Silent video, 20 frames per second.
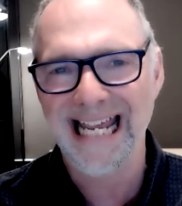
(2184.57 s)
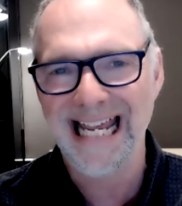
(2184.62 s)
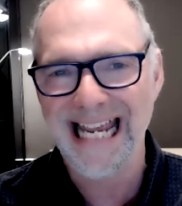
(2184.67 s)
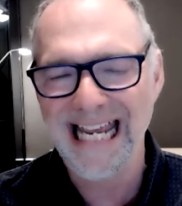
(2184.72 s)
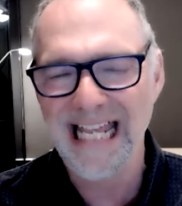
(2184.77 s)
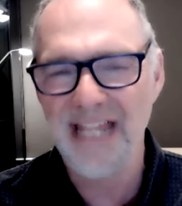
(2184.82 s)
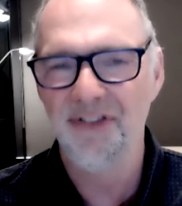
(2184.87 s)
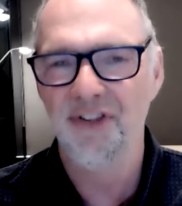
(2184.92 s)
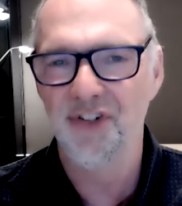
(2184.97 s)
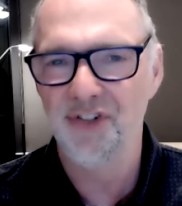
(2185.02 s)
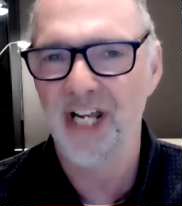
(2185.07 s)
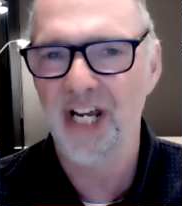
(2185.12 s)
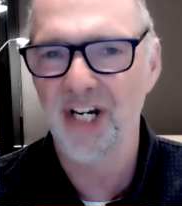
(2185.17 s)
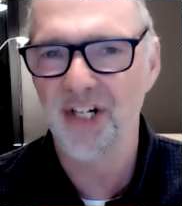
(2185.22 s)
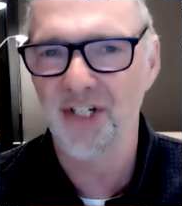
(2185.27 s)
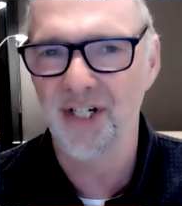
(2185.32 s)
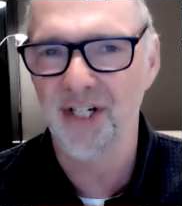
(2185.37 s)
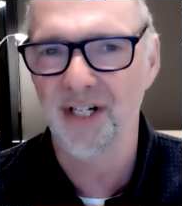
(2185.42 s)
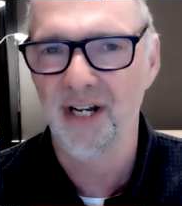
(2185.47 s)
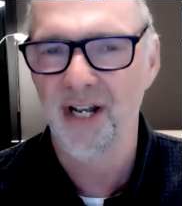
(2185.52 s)
in the
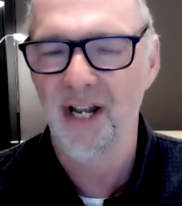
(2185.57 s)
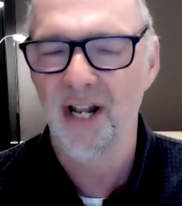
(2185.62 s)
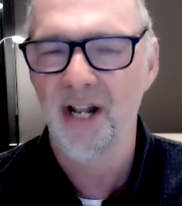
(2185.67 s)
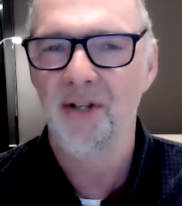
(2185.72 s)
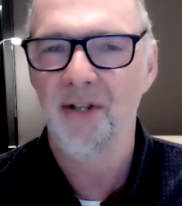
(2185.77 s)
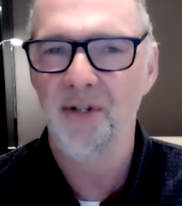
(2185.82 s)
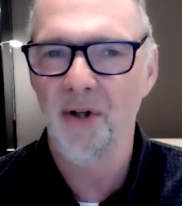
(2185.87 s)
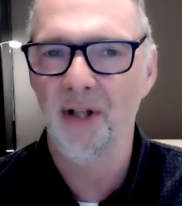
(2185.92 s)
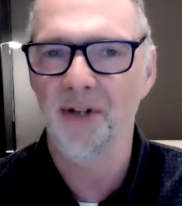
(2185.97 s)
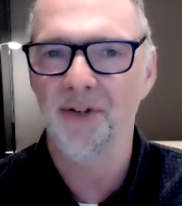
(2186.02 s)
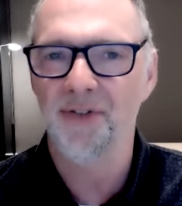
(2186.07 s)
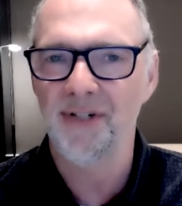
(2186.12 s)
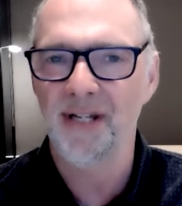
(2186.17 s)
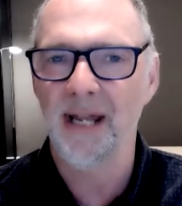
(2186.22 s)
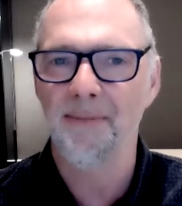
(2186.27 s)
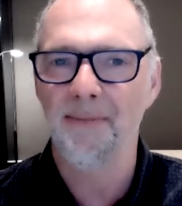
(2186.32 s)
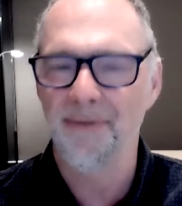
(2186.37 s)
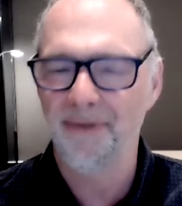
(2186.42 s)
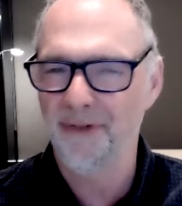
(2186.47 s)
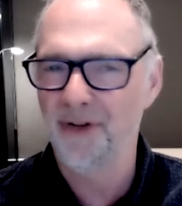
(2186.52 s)
session, not
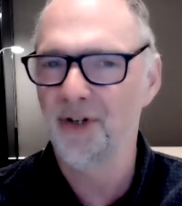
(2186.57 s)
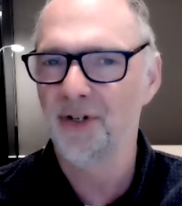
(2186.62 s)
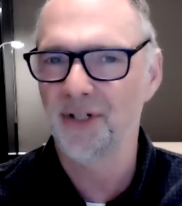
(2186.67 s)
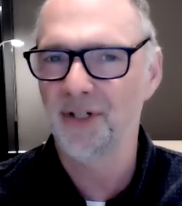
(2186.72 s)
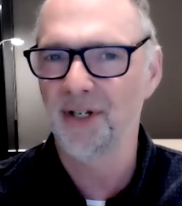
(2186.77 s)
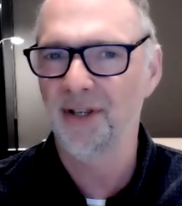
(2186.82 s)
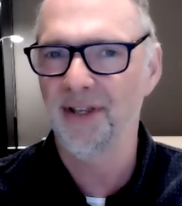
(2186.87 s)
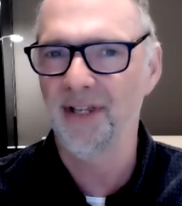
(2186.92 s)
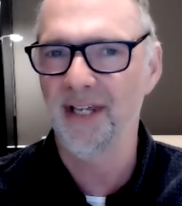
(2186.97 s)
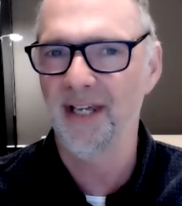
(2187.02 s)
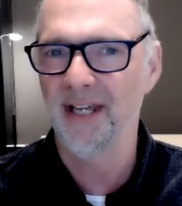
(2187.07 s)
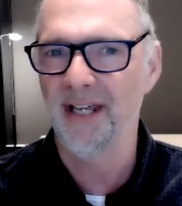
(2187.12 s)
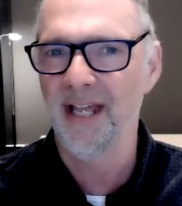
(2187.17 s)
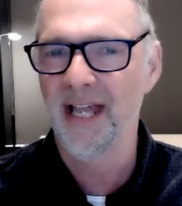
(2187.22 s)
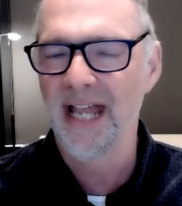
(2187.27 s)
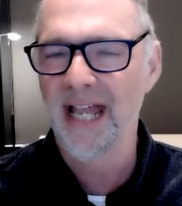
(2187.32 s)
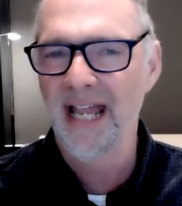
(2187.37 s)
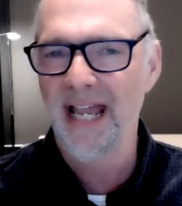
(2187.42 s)
some future thing.